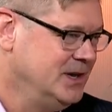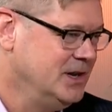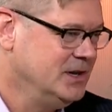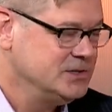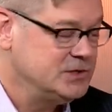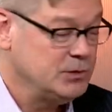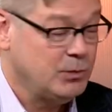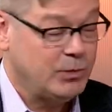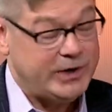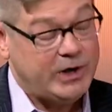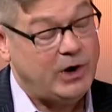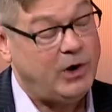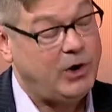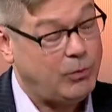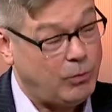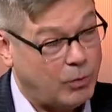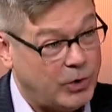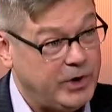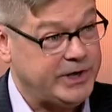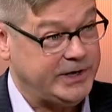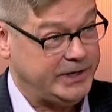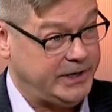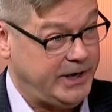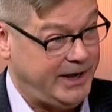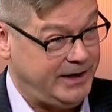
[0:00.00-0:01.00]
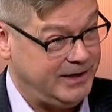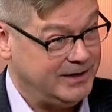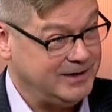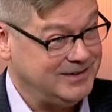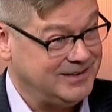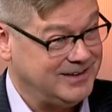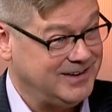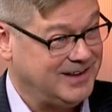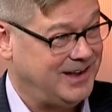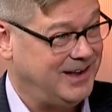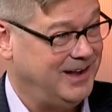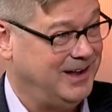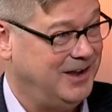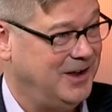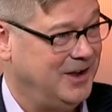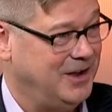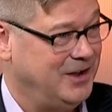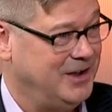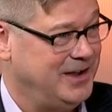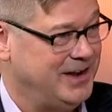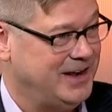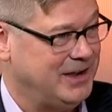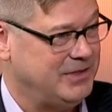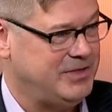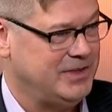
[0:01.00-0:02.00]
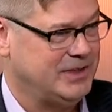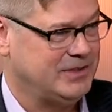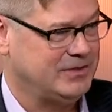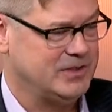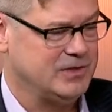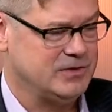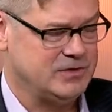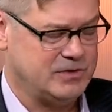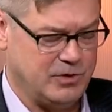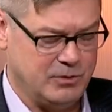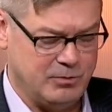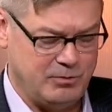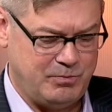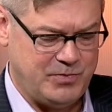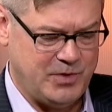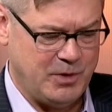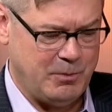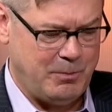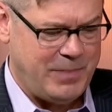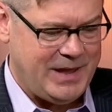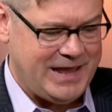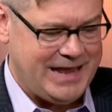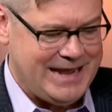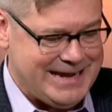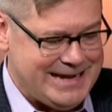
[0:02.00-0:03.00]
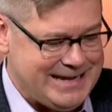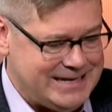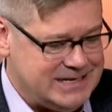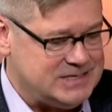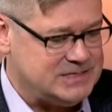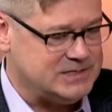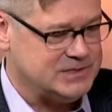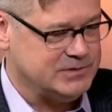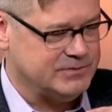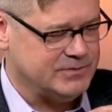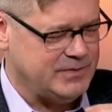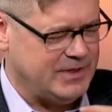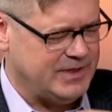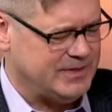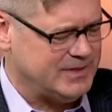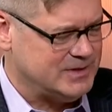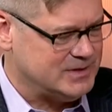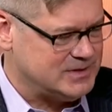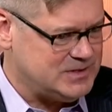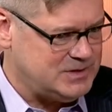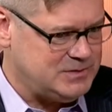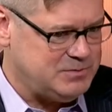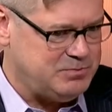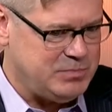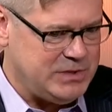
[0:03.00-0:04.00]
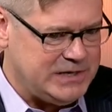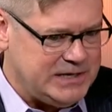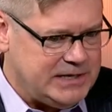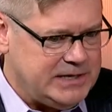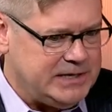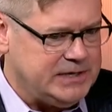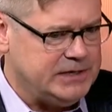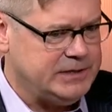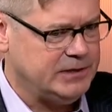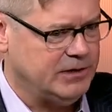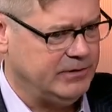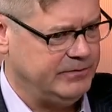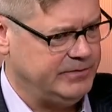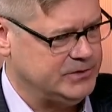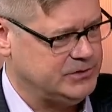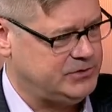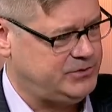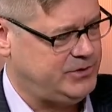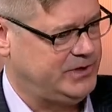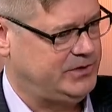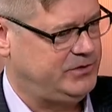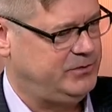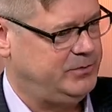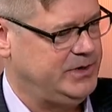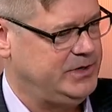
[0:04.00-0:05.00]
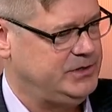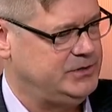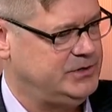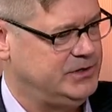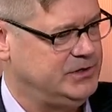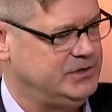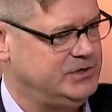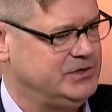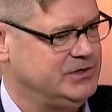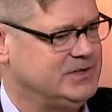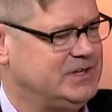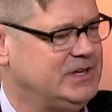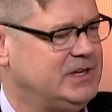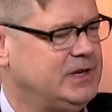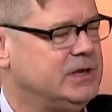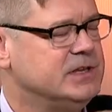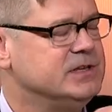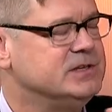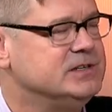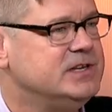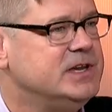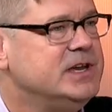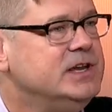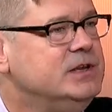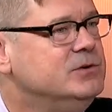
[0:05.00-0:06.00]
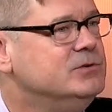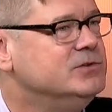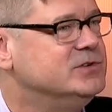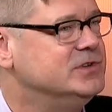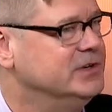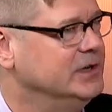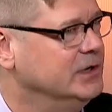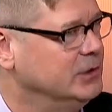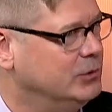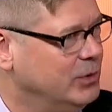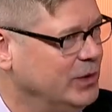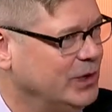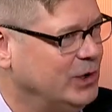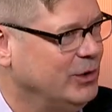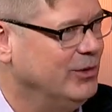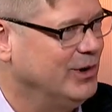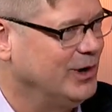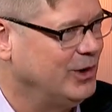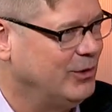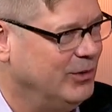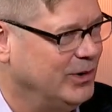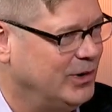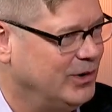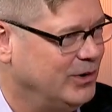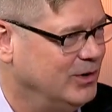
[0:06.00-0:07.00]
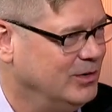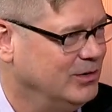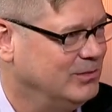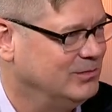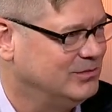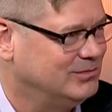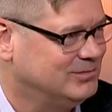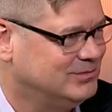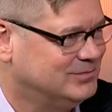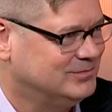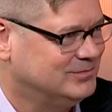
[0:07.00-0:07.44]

So we are working at it. Uh, and I think that the, the pace of, and the speed of this transformation just continues to get quicker and quicker. Mm-hmm.